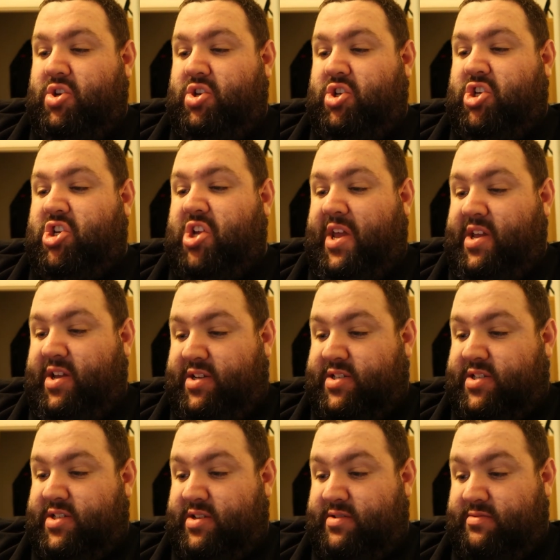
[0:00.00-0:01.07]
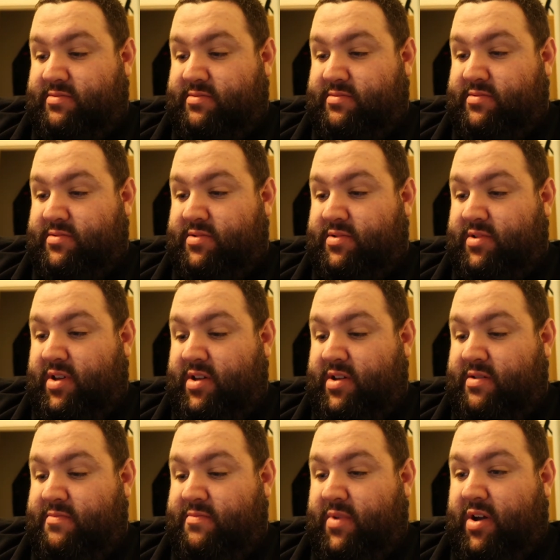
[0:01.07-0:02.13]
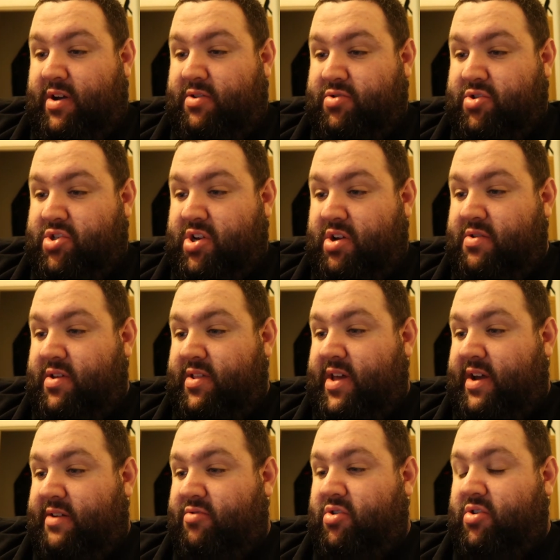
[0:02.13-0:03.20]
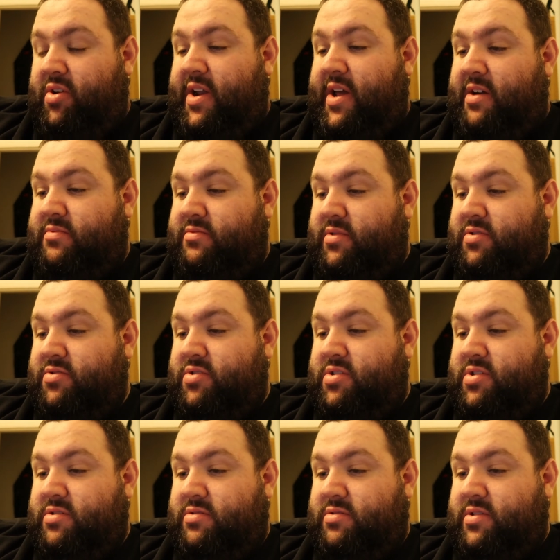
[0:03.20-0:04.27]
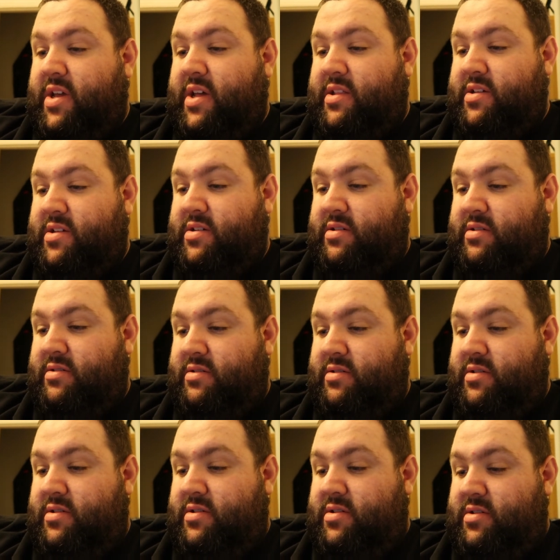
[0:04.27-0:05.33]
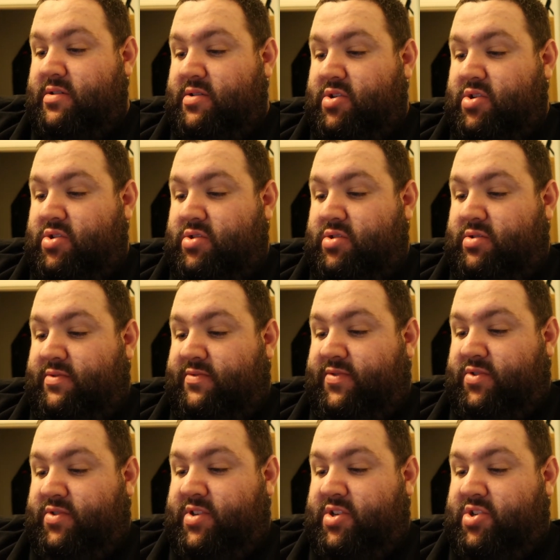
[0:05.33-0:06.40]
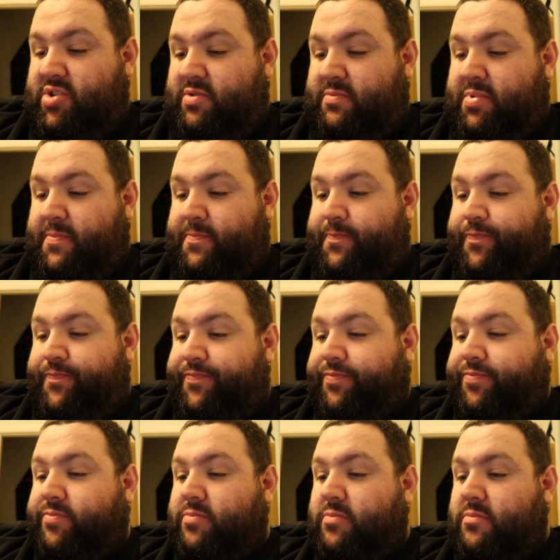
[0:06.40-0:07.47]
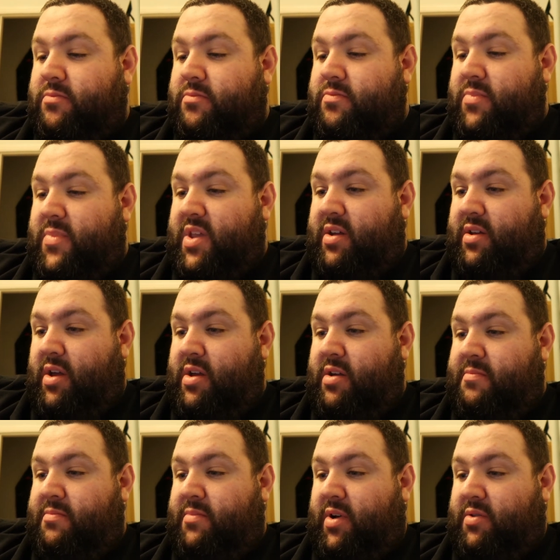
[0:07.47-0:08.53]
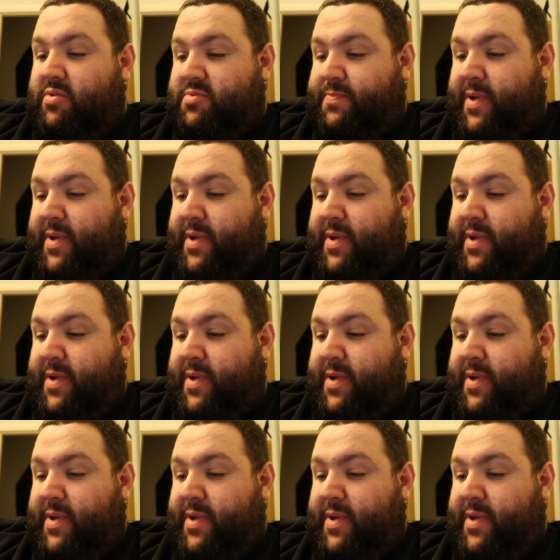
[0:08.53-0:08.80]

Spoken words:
shinks. I'll show you that right now. I'll just get the footage up. I was